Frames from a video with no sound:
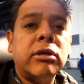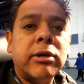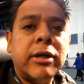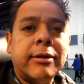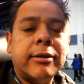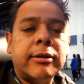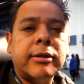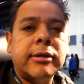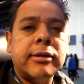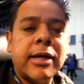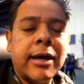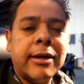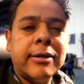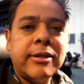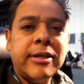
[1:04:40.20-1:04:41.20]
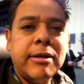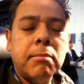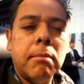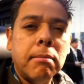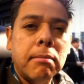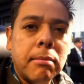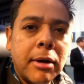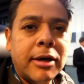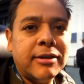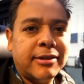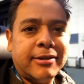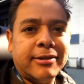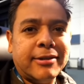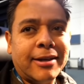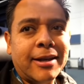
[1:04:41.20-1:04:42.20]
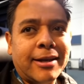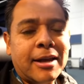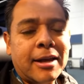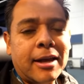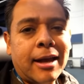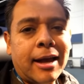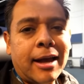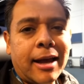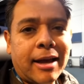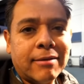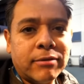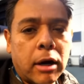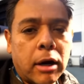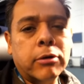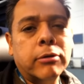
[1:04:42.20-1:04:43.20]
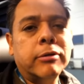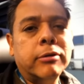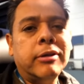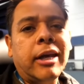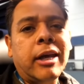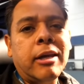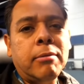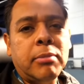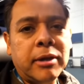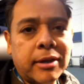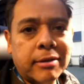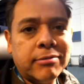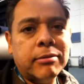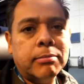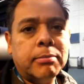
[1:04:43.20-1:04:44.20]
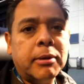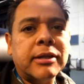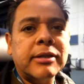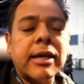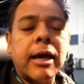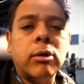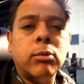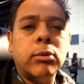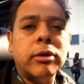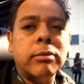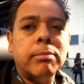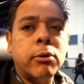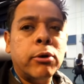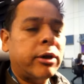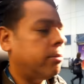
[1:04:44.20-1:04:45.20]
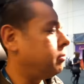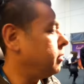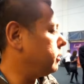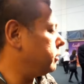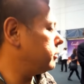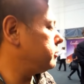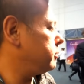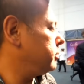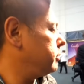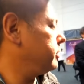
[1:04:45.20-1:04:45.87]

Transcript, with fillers: at the design team must have owned a VW bus at one point, because look